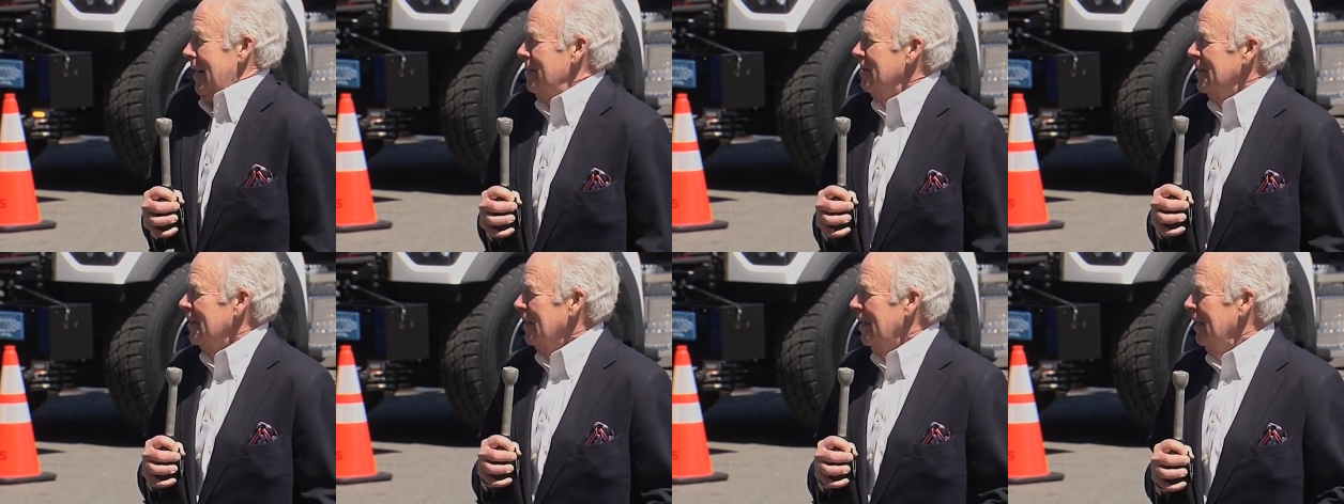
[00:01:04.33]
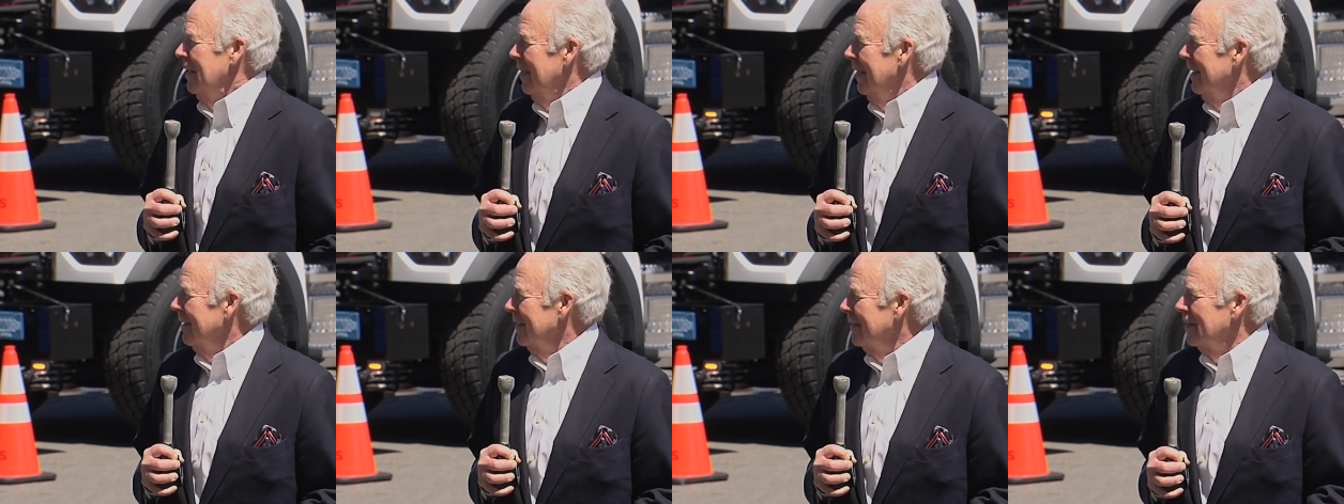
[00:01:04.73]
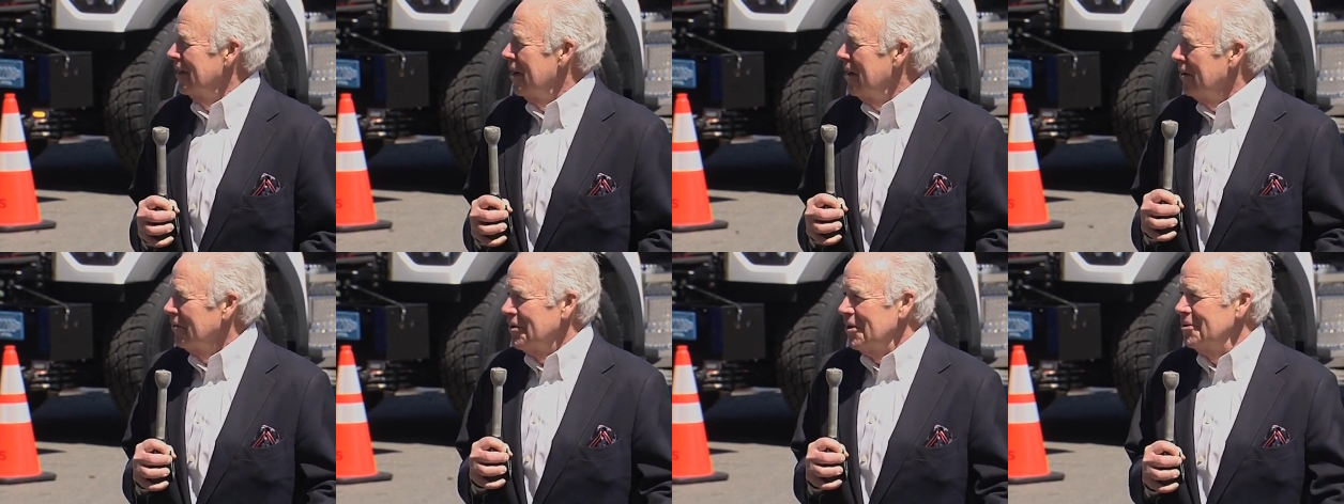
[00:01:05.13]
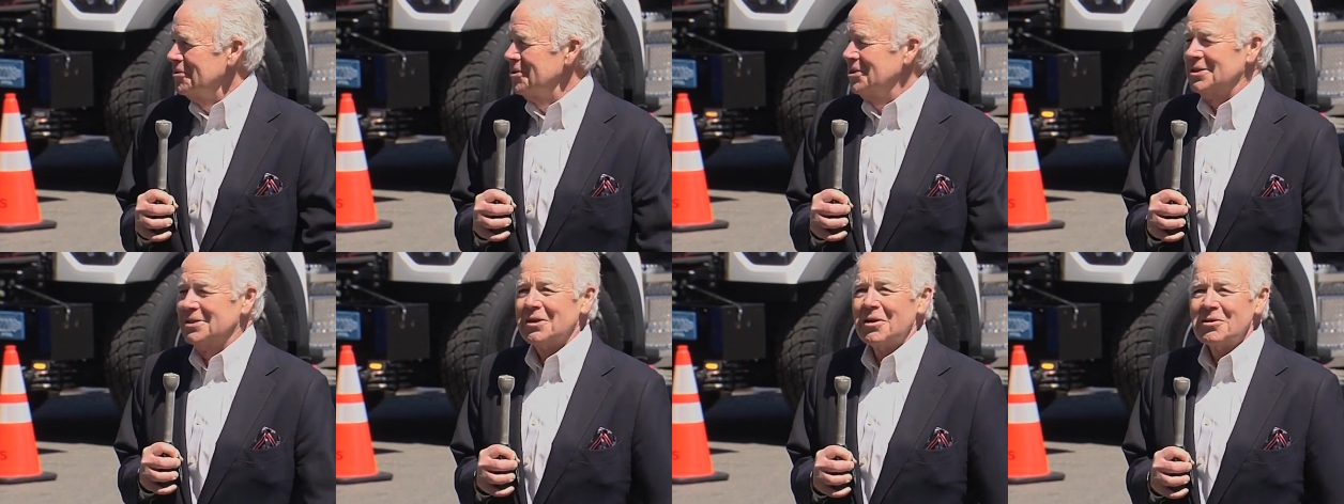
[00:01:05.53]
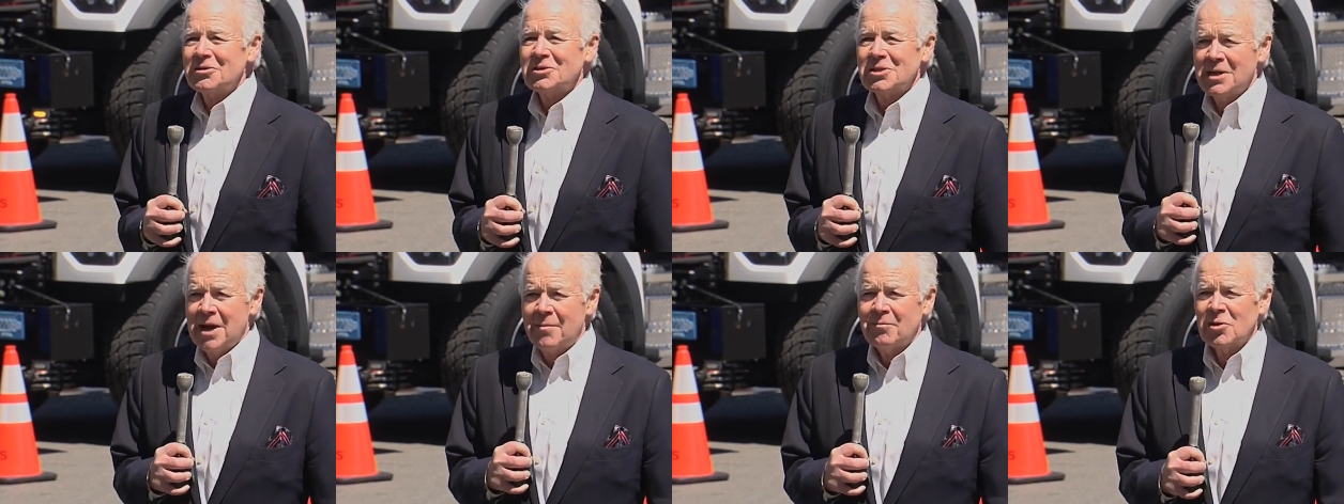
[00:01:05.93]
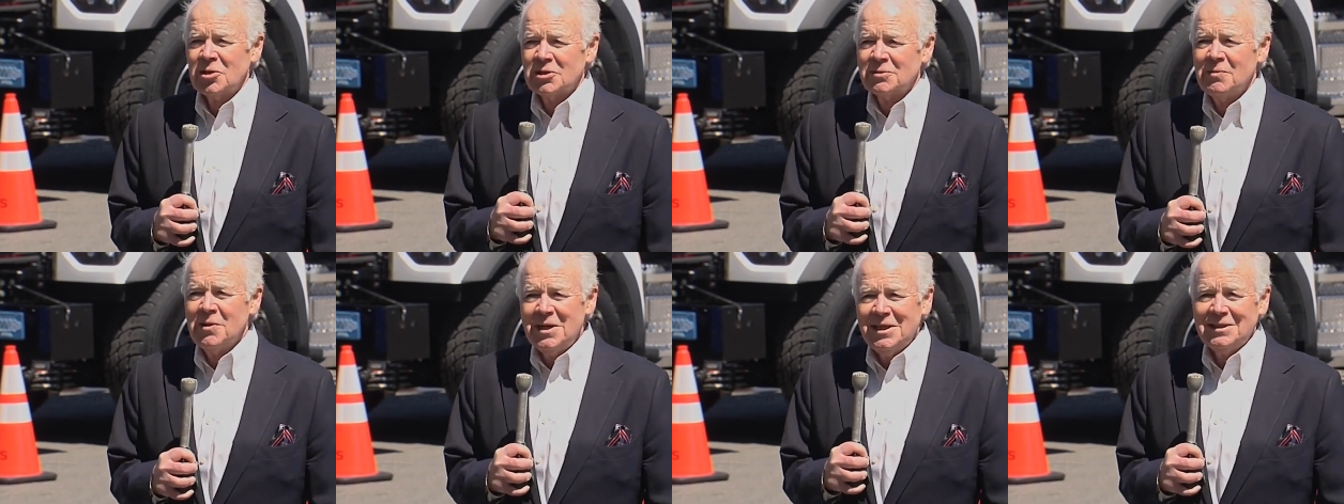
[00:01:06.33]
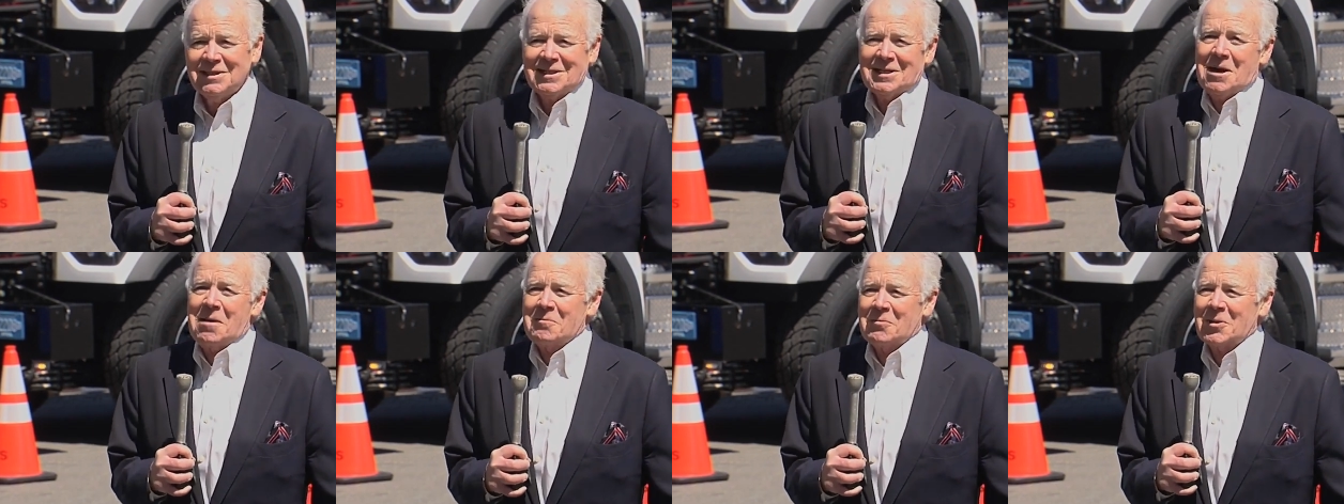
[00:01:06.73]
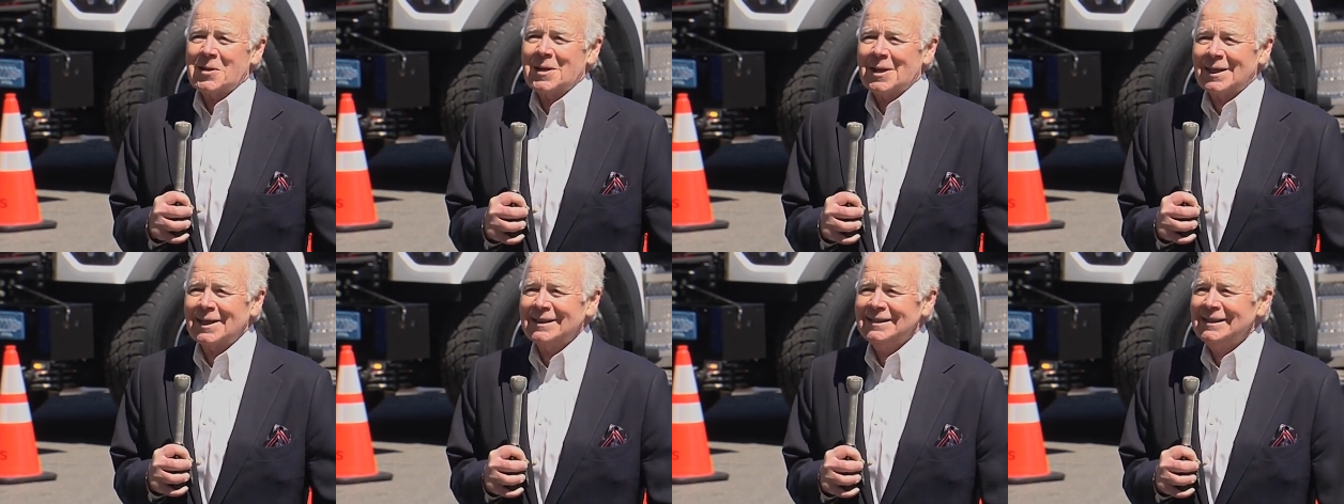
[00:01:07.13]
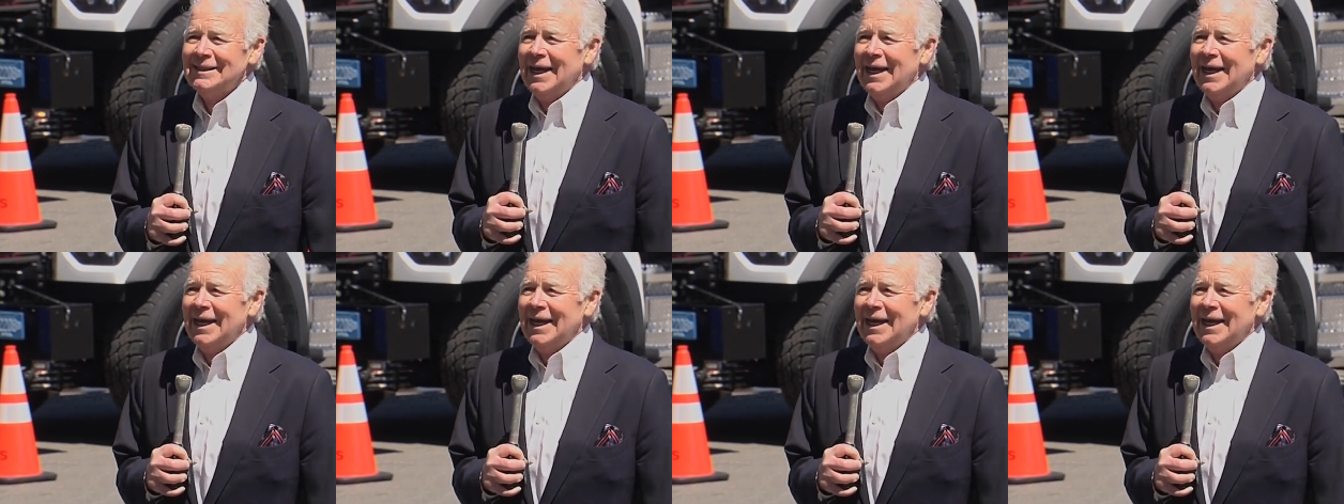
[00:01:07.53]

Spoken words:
I mean, you know, those numbers mean something.